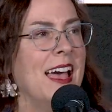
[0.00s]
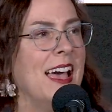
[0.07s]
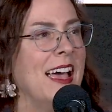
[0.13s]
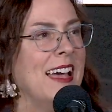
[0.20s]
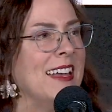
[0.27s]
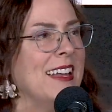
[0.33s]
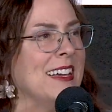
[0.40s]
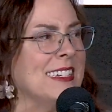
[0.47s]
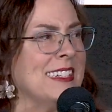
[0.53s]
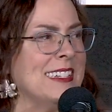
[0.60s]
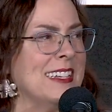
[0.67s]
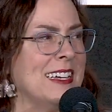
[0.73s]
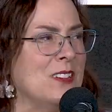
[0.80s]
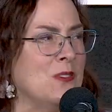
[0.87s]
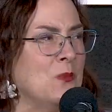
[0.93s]
And I
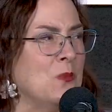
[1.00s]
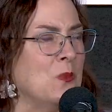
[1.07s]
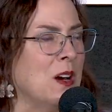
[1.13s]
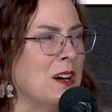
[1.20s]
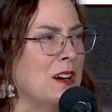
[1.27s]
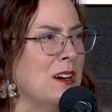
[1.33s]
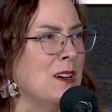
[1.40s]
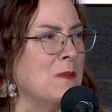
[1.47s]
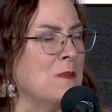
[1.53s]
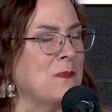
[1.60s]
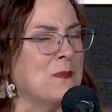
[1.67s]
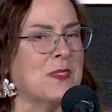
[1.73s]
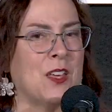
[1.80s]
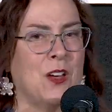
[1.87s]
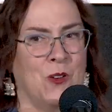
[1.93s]
said,
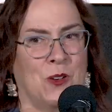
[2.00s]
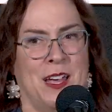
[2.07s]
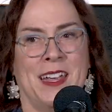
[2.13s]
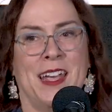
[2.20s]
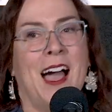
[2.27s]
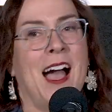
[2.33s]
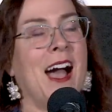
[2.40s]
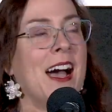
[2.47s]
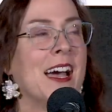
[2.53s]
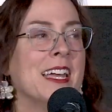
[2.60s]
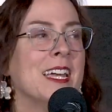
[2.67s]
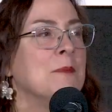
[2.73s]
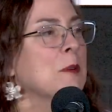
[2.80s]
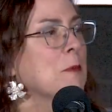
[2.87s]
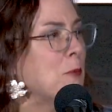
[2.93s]
okay, I
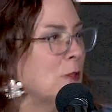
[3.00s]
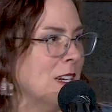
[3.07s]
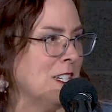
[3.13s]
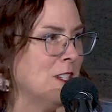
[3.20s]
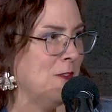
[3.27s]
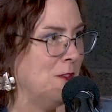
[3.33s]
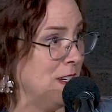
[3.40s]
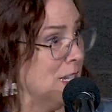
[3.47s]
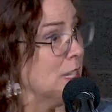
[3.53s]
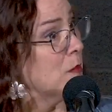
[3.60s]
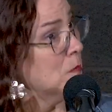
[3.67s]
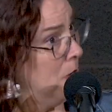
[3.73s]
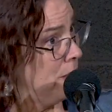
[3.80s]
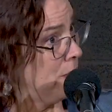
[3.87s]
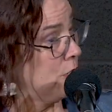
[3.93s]
am a breastfeeding
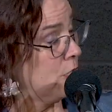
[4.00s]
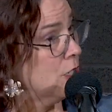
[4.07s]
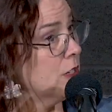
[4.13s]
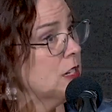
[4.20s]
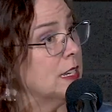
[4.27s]
mother.